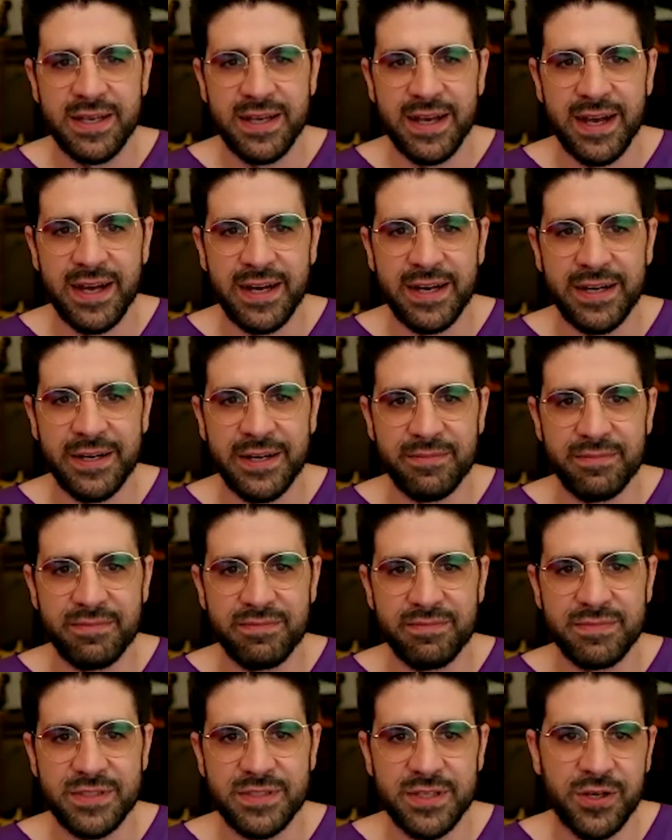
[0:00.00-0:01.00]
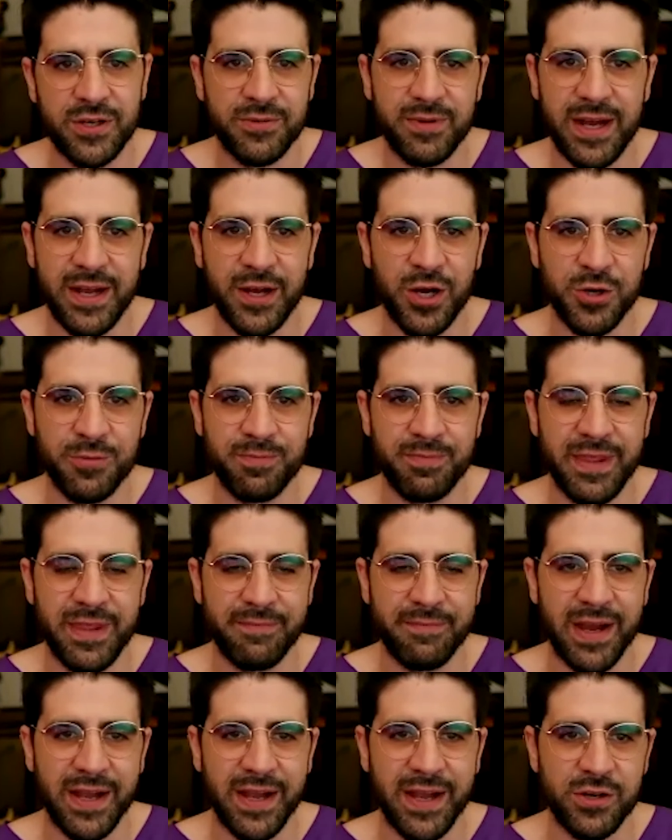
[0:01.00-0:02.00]
Um, so I hope
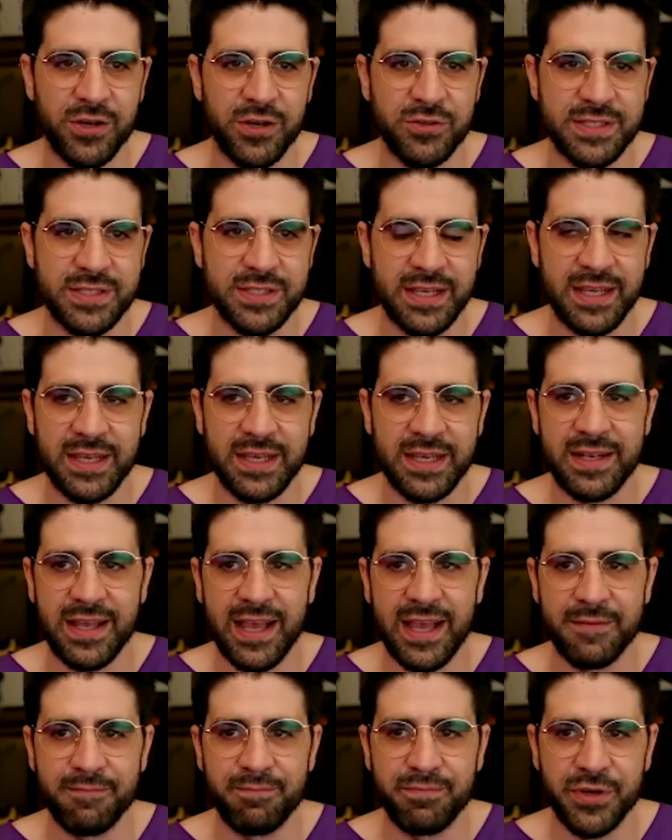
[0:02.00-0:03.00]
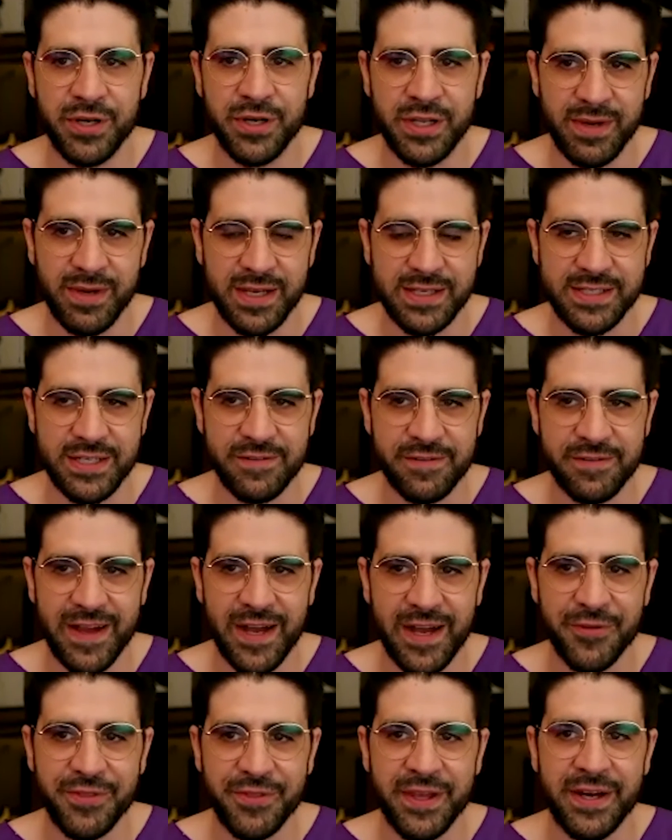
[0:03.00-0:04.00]
that by hosting it and putting myself
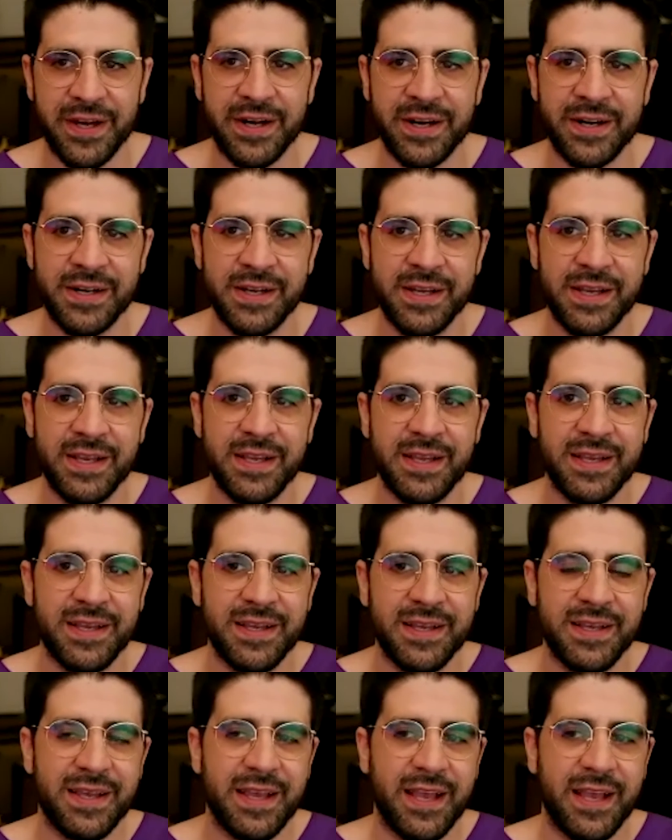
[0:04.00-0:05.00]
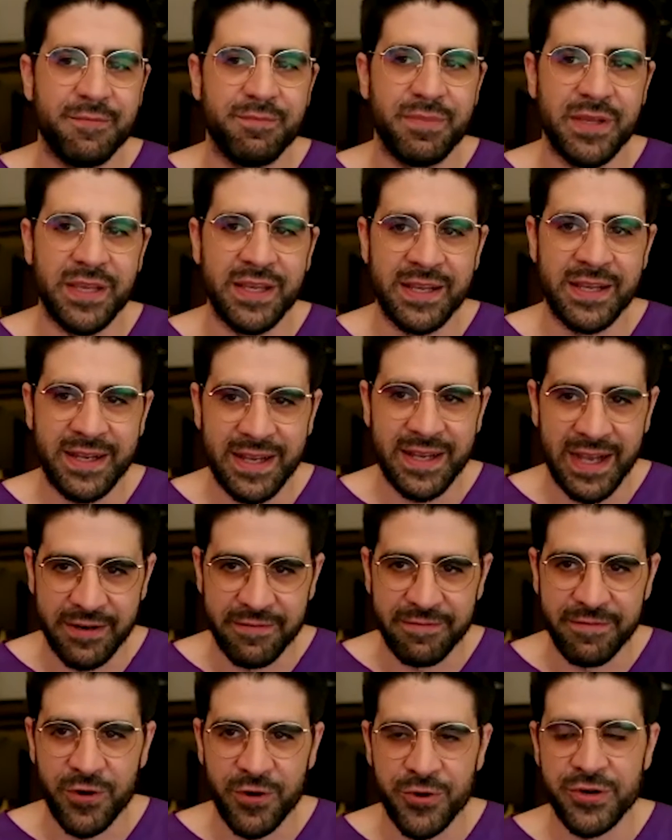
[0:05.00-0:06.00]
out there and being kind
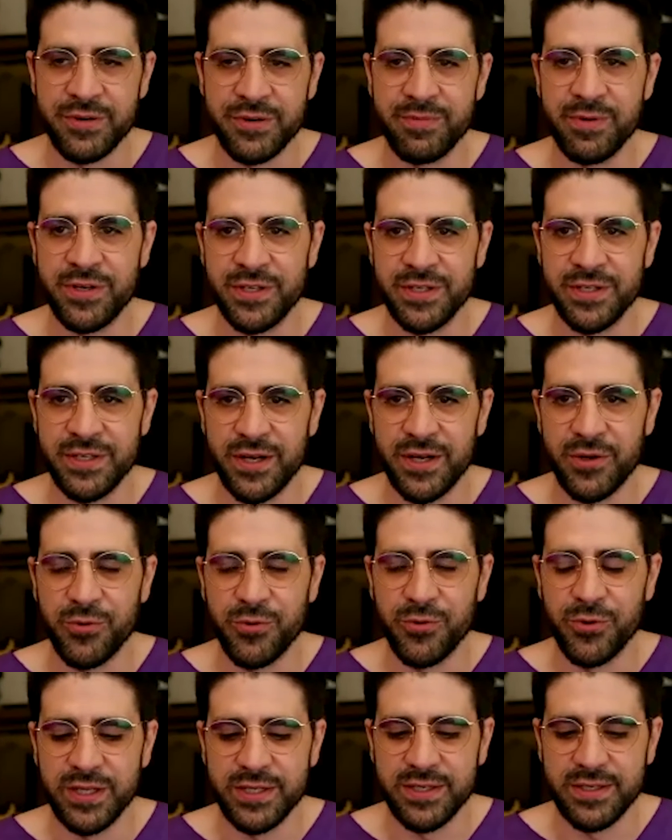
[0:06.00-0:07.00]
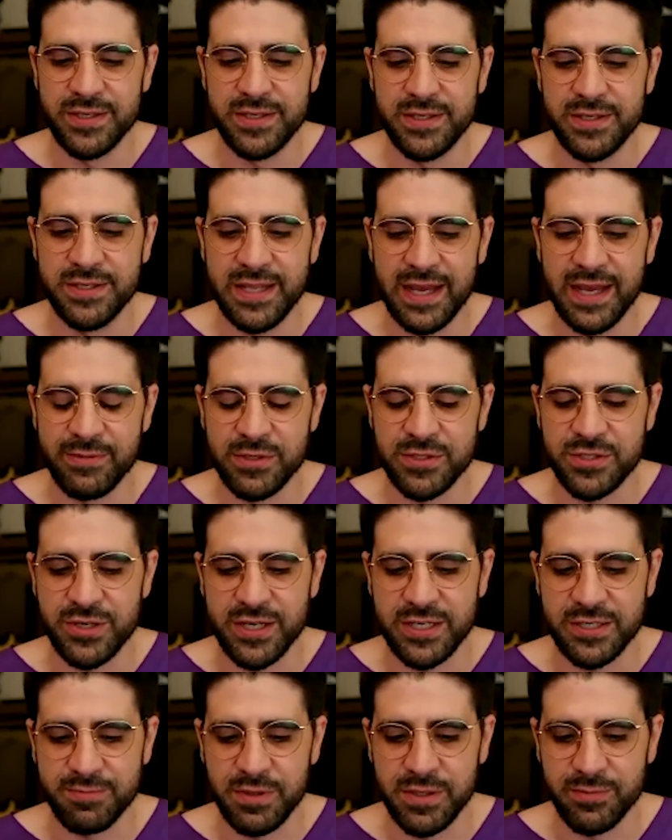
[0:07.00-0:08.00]
of vulnerable would
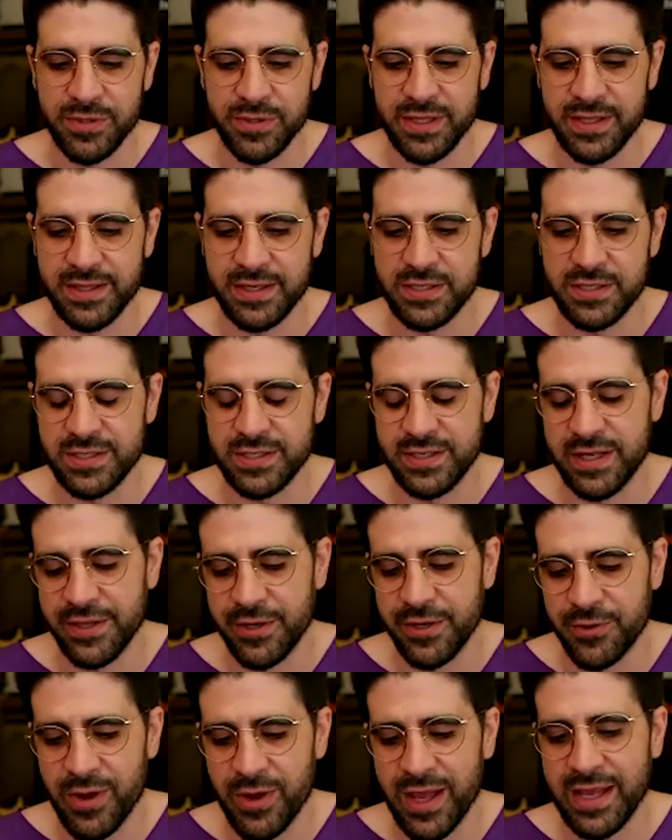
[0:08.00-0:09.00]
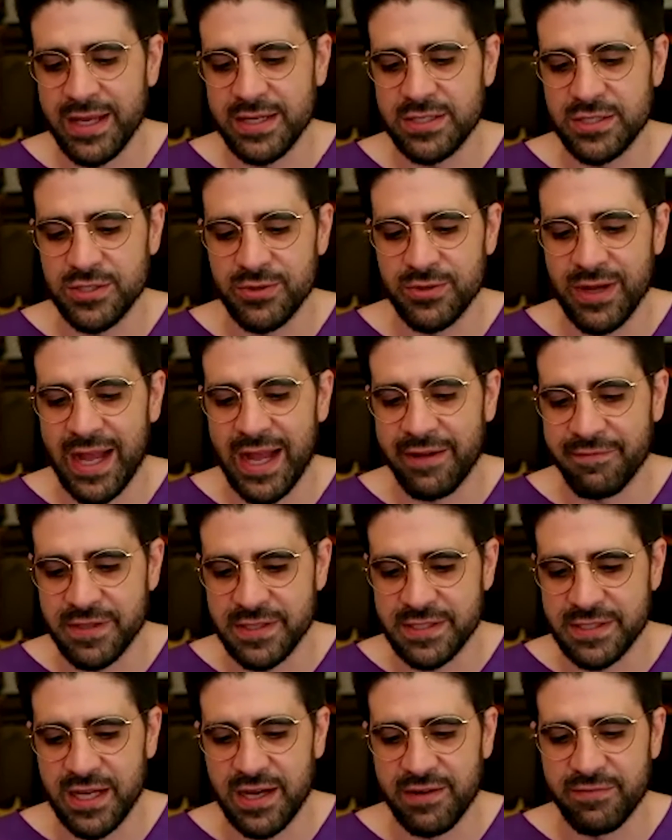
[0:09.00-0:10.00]
demonstrate to people that there's another way to have
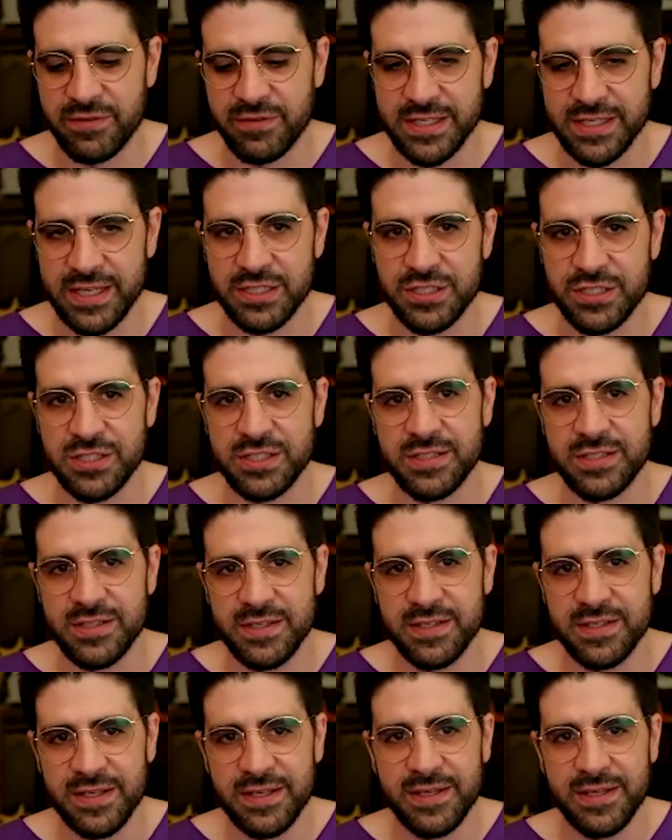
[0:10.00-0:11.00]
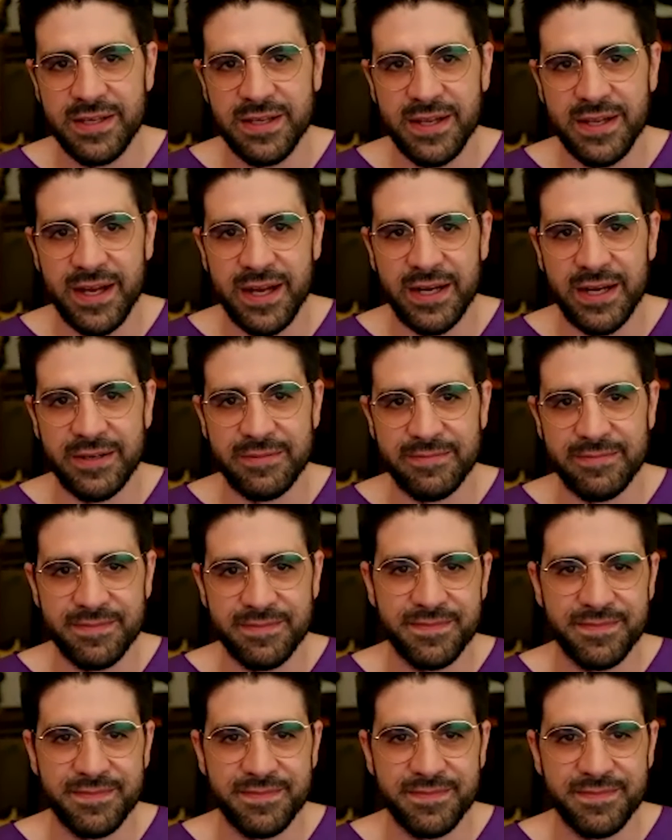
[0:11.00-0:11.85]
this conversation. Um,